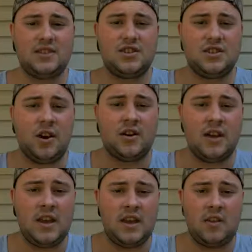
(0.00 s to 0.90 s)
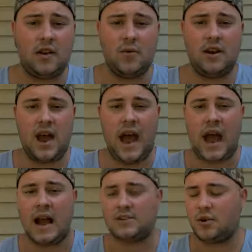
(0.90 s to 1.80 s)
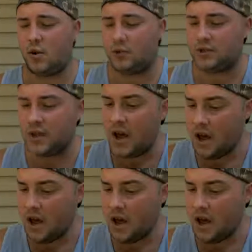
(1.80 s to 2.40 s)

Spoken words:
Stunna e-liquid, assholes.